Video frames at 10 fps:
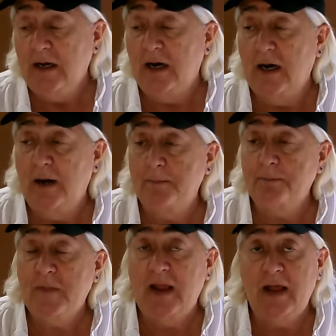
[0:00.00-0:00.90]
And
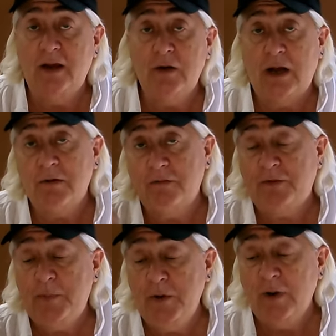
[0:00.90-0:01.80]
I'm going to
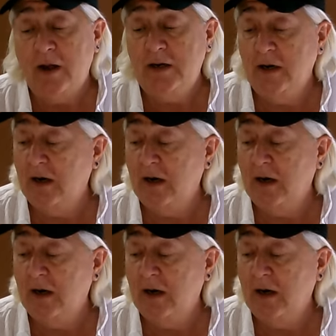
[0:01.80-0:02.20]
flip you around here,